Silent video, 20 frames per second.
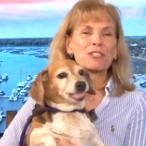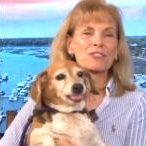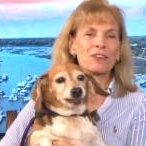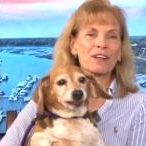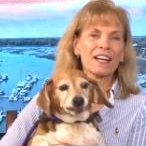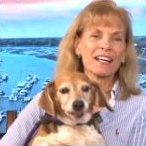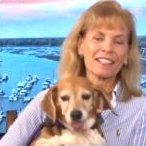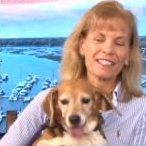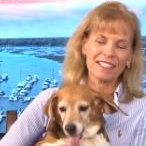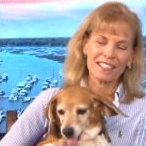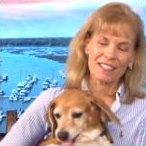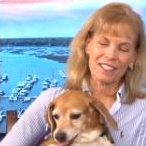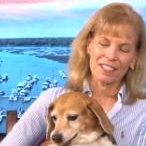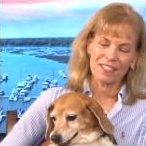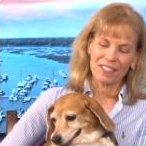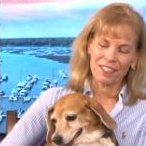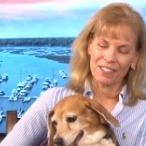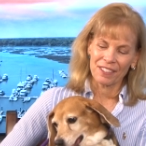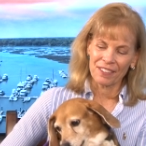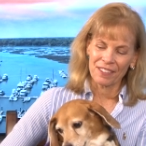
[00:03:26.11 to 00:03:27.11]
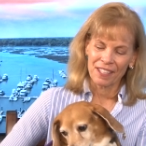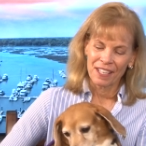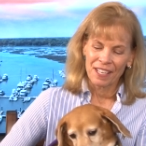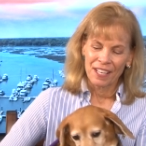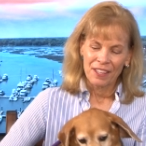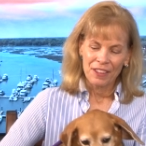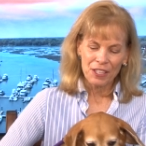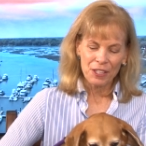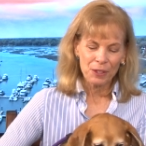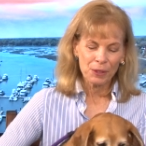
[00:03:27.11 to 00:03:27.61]
attracted to
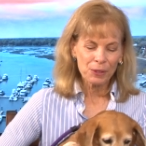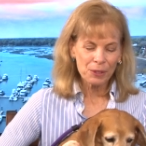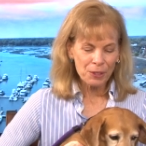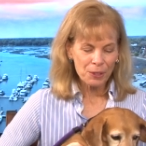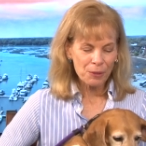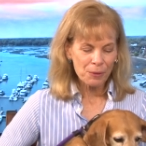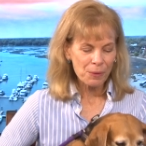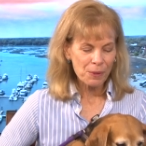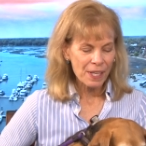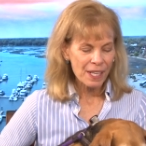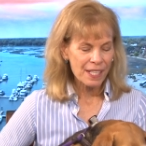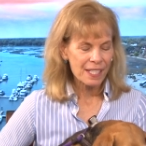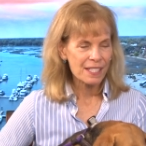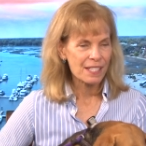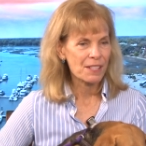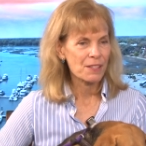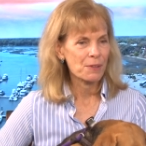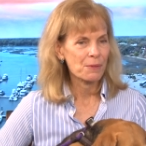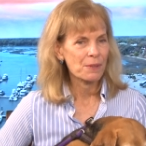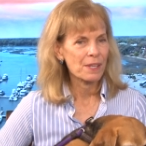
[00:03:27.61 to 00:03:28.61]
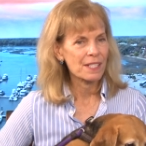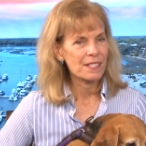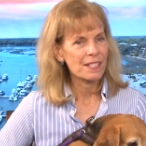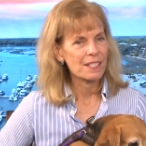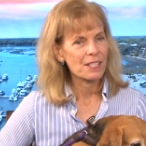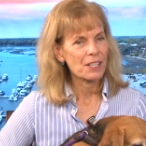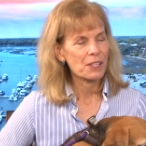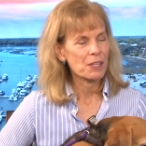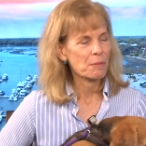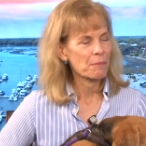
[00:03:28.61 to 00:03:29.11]
the older ones and the ones
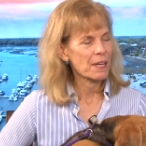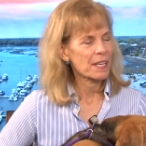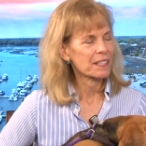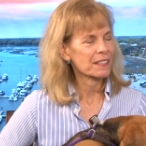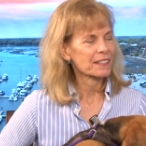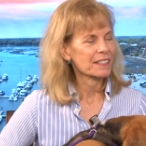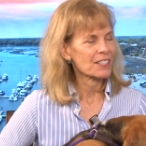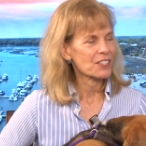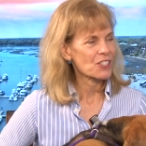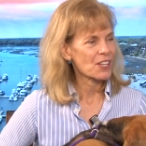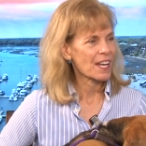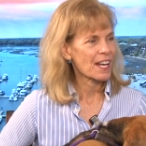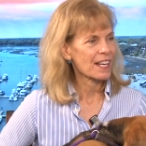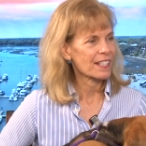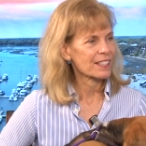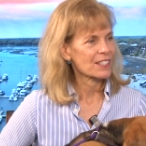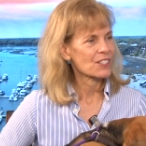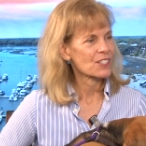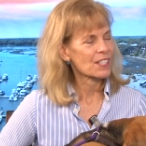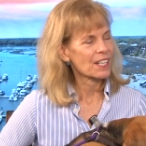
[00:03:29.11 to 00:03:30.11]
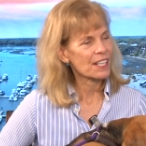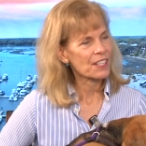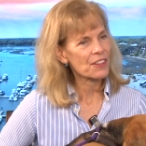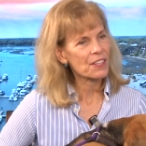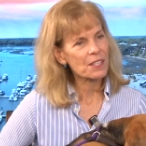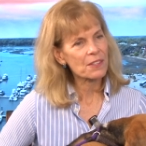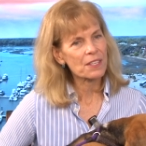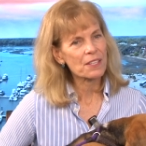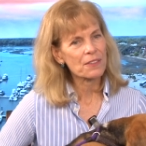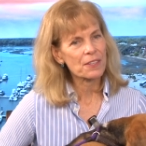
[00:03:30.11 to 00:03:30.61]
that are medically challenged, and I
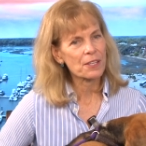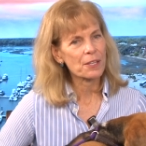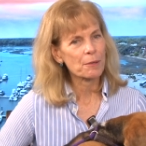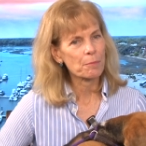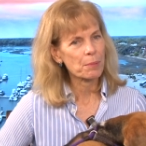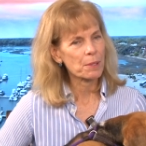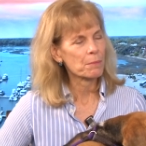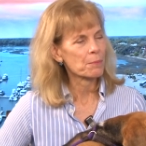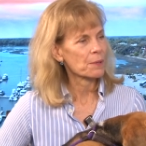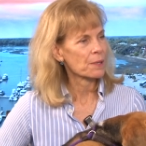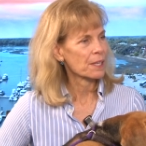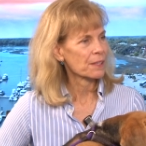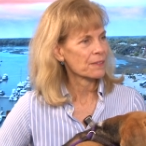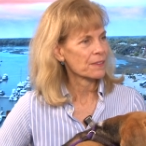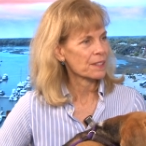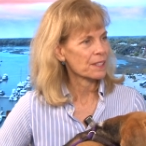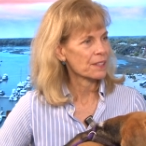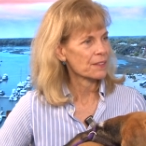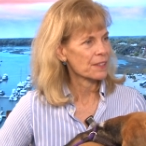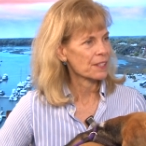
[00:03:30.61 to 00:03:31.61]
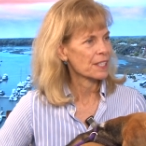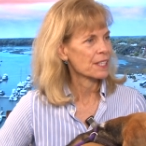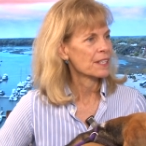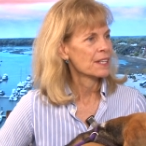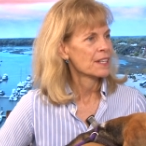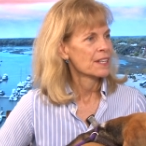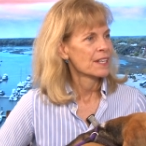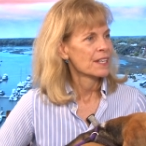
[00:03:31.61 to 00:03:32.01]
think that there are people out there that,